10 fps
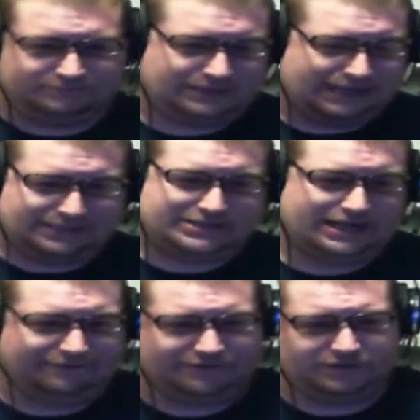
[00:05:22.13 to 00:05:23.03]
I'd
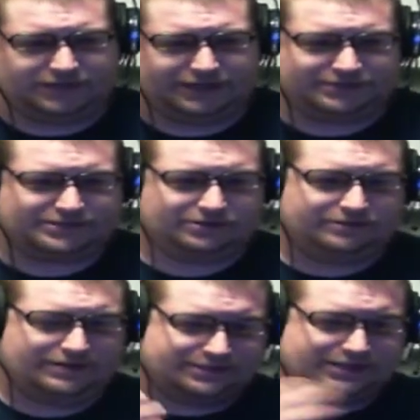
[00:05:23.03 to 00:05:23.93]
say a few things to
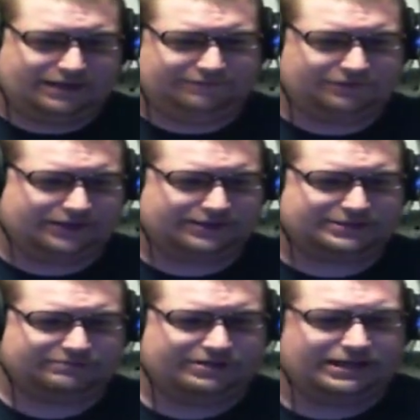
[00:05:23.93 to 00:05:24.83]
him, he'd say a few things
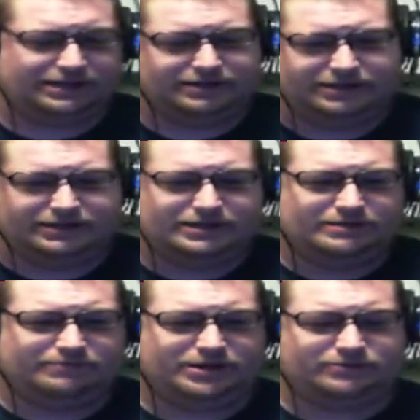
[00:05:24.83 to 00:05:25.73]
to me,
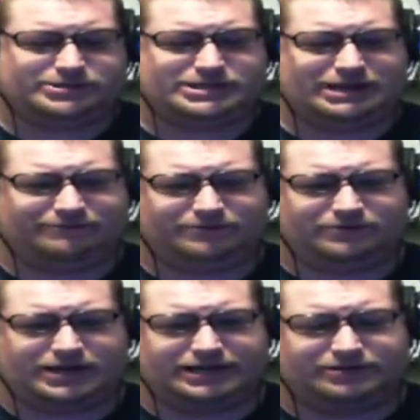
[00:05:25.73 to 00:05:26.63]
but it was never
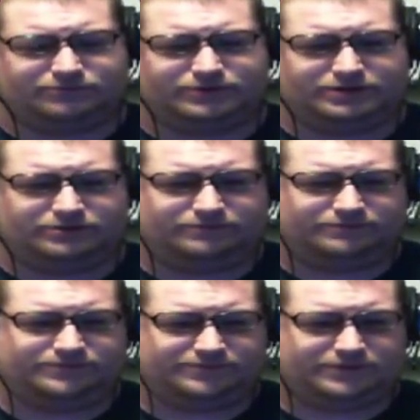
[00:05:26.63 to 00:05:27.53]
like a real
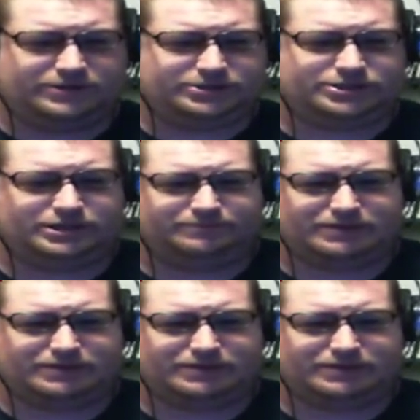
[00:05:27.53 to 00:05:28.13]
friendship.